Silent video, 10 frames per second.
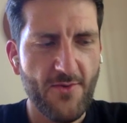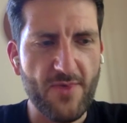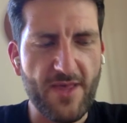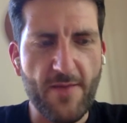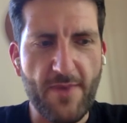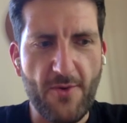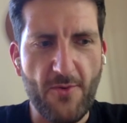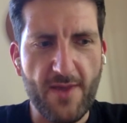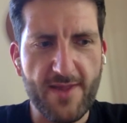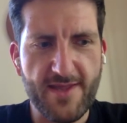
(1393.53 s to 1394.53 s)
really about
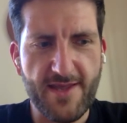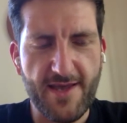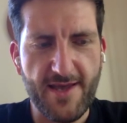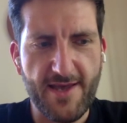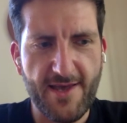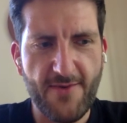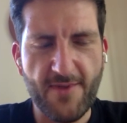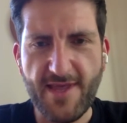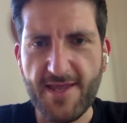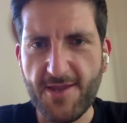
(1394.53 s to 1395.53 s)
what
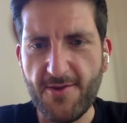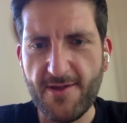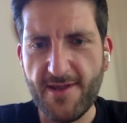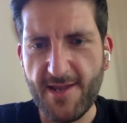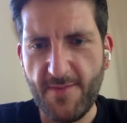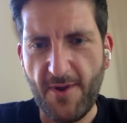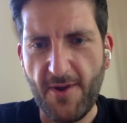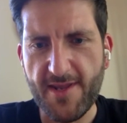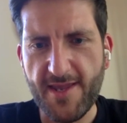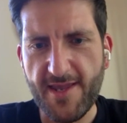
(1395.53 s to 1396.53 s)
that student
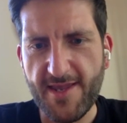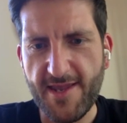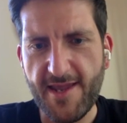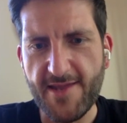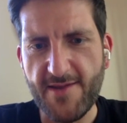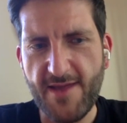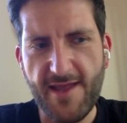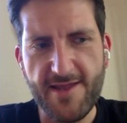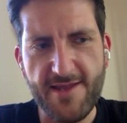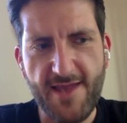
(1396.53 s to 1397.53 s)
experience is,
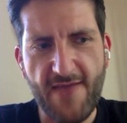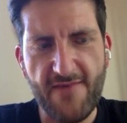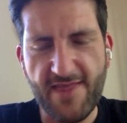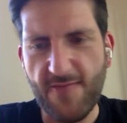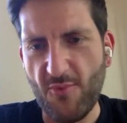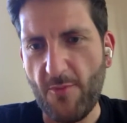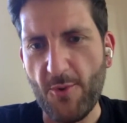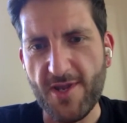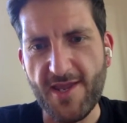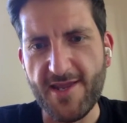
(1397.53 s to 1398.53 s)
and having them
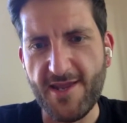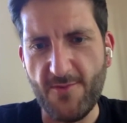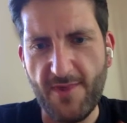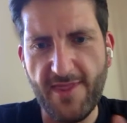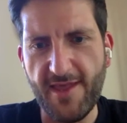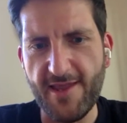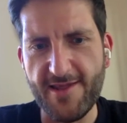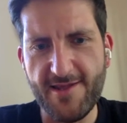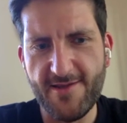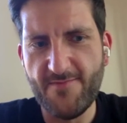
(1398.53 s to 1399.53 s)
represented
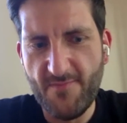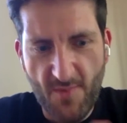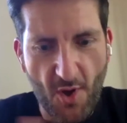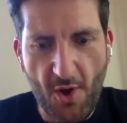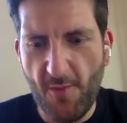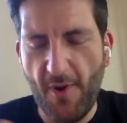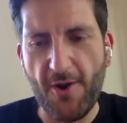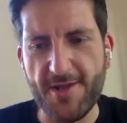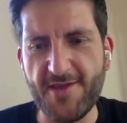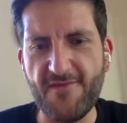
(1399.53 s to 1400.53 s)
within all
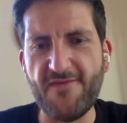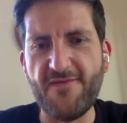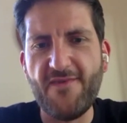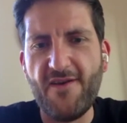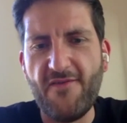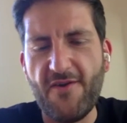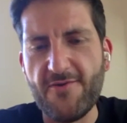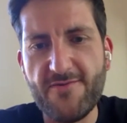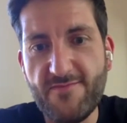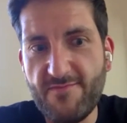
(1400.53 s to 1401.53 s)
parts of
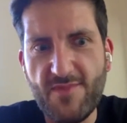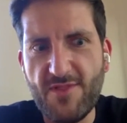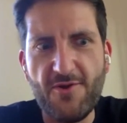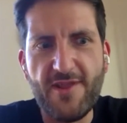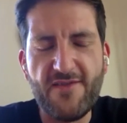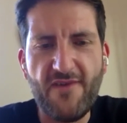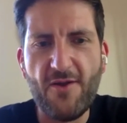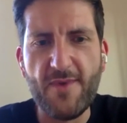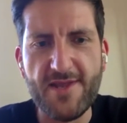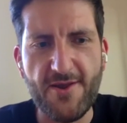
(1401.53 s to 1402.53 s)
our learning
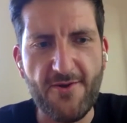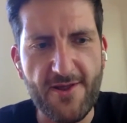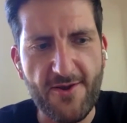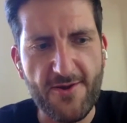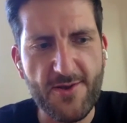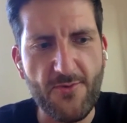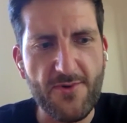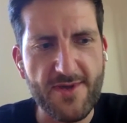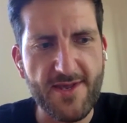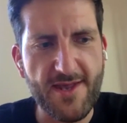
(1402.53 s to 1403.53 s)
environments here in our
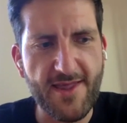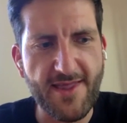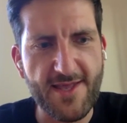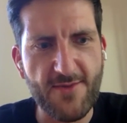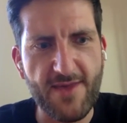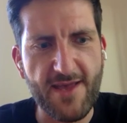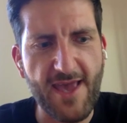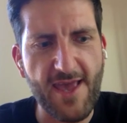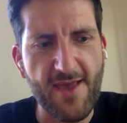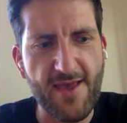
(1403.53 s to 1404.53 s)
schools. And I think that's really a
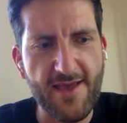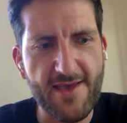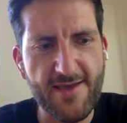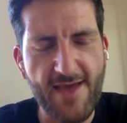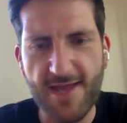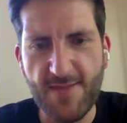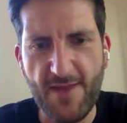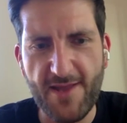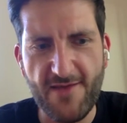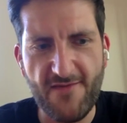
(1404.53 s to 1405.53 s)
key
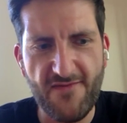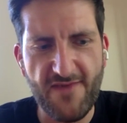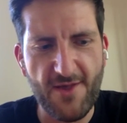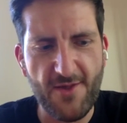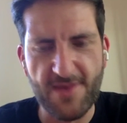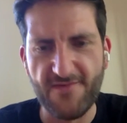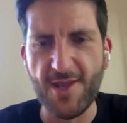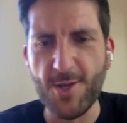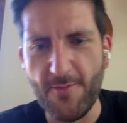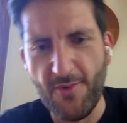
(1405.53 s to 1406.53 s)
aspect of inclusive
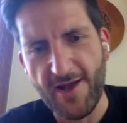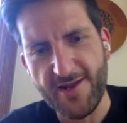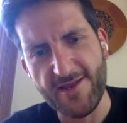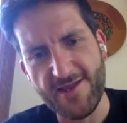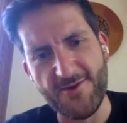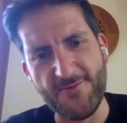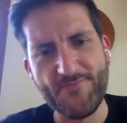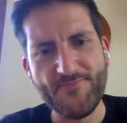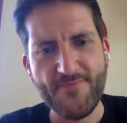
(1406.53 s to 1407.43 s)
teaching practice. So